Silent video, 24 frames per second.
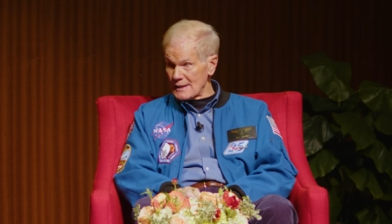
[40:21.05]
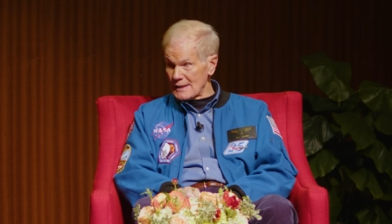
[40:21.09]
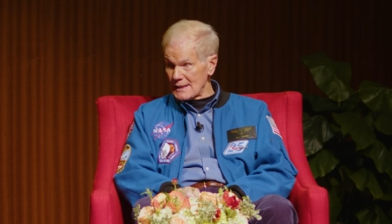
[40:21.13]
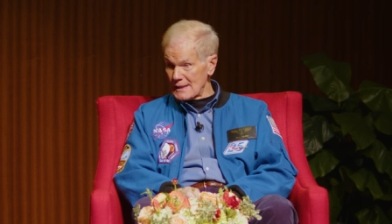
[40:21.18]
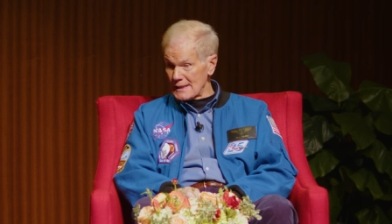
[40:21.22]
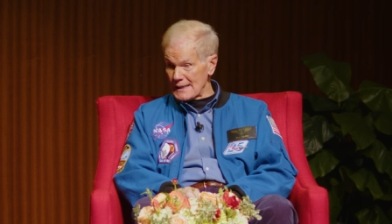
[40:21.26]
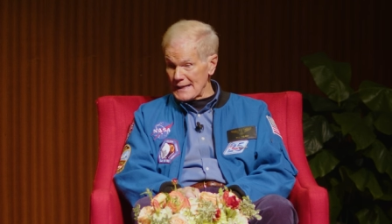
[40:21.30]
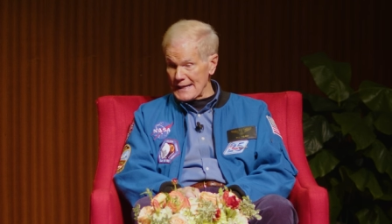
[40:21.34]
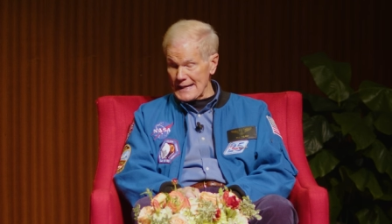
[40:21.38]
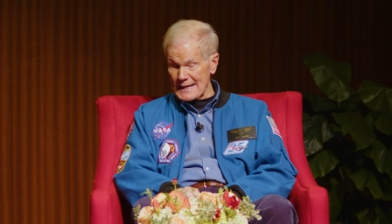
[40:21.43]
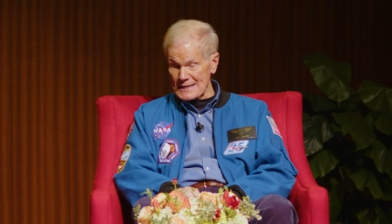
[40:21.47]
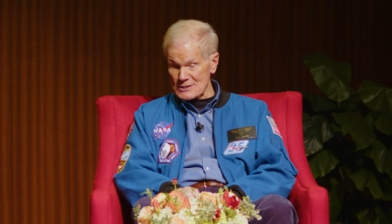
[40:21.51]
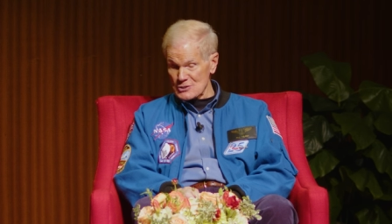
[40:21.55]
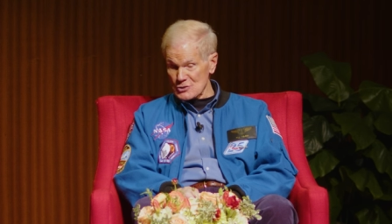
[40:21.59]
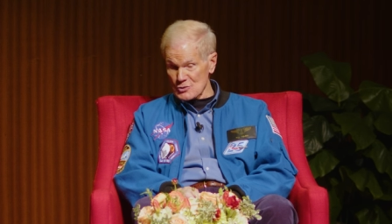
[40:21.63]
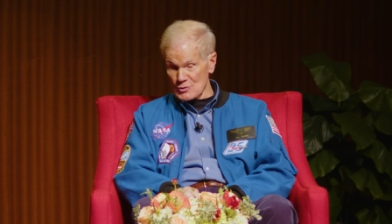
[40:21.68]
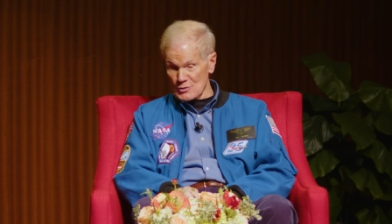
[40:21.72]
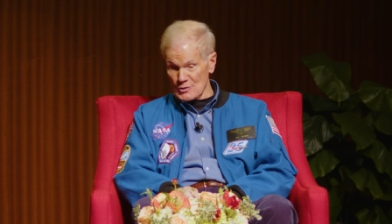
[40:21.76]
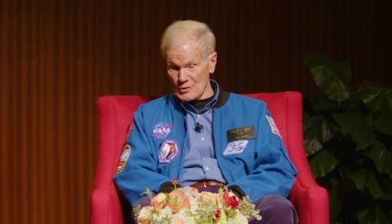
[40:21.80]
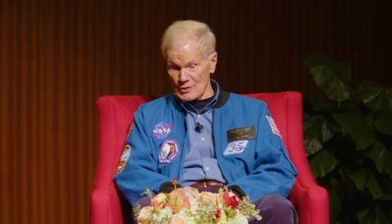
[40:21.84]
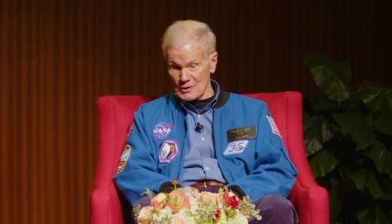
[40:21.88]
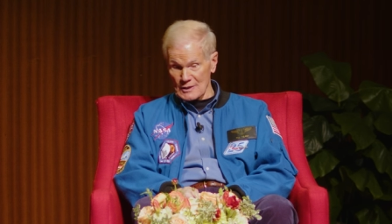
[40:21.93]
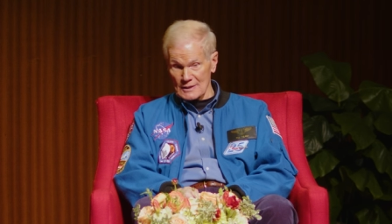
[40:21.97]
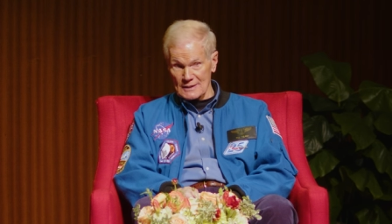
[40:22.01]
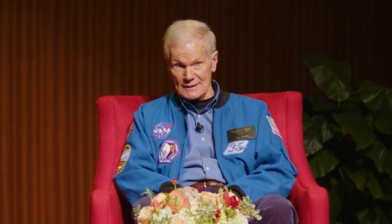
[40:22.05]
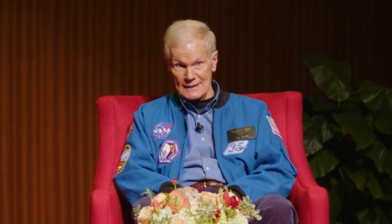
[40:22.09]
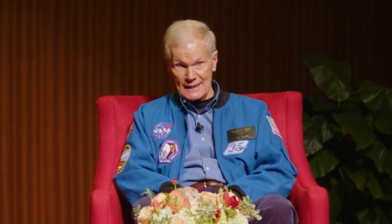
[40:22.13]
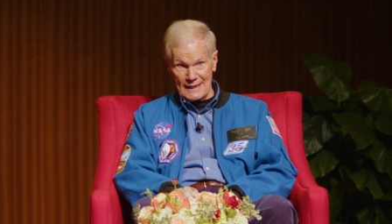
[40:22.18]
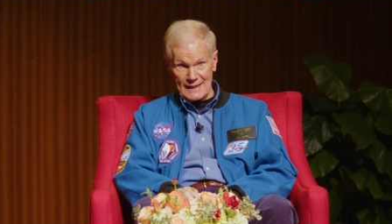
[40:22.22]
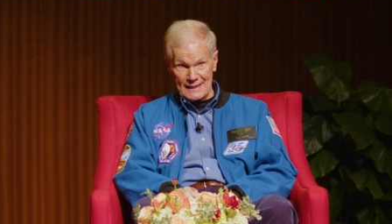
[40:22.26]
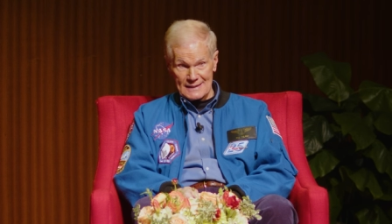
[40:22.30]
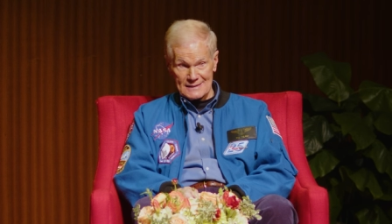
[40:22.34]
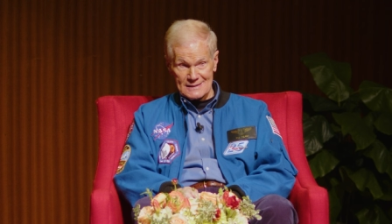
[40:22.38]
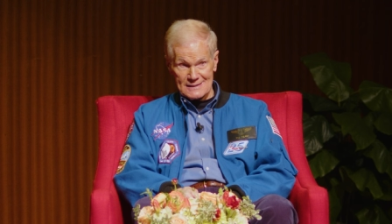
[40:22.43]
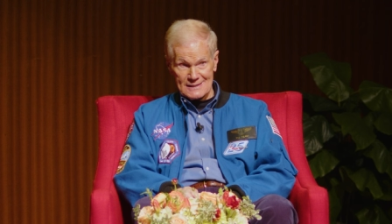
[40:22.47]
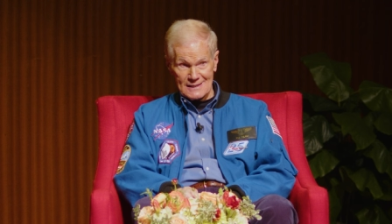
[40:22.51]
uh, asteroid
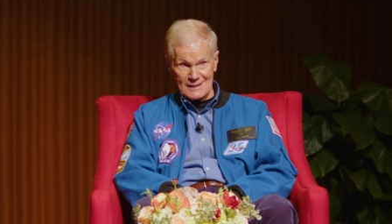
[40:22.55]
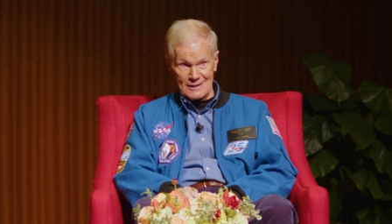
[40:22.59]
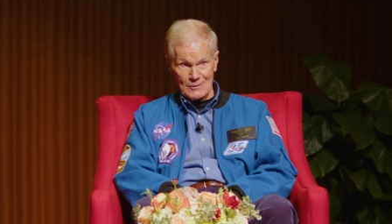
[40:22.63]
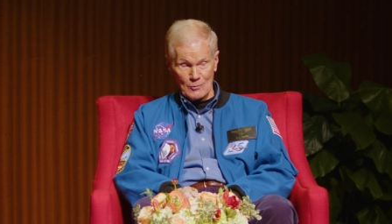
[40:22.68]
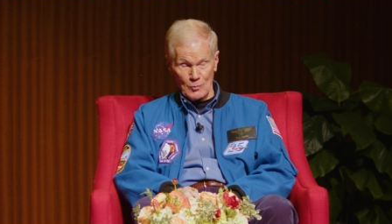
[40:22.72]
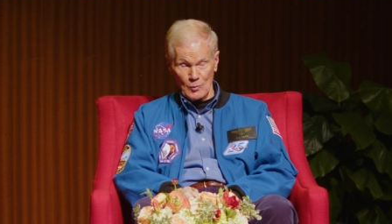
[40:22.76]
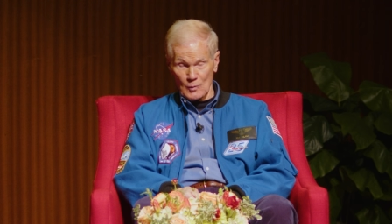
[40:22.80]
that uh,